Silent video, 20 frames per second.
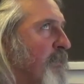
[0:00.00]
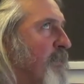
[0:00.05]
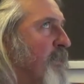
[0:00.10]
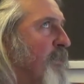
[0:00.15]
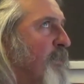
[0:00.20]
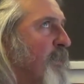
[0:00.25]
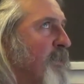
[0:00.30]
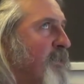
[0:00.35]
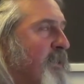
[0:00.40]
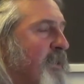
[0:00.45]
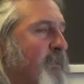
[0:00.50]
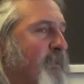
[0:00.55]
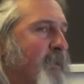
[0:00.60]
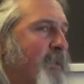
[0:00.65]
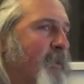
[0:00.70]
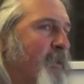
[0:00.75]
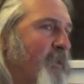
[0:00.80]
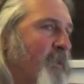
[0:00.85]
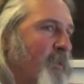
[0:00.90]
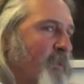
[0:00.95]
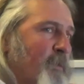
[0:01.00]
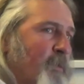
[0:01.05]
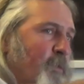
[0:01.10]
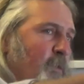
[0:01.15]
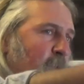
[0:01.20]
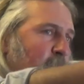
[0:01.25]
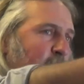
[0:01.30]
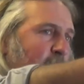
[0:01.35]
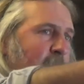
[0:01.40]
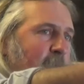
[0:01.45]
To me, it's like, what, you know, I don't
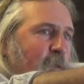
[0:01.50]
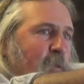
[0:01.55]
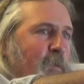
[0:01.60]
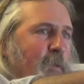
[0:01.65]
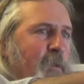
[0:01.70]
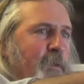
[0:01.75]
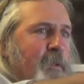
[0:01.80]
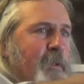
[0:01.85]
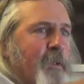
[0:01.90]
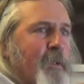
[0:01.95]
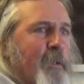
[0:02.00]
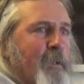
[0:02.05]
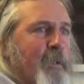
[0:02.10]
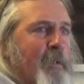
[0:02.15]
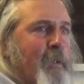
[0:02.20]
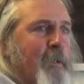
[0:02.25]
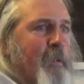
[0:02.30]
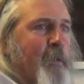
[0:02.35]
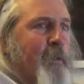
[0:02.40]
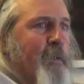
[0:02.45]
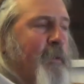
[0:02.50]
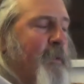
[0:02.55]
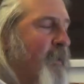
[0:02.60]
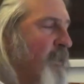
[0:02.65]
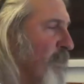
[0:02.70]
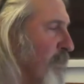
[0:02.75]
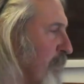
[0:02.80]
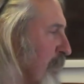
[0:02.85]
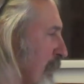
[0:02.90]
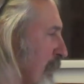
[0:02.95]
talk to my dogs? You know, the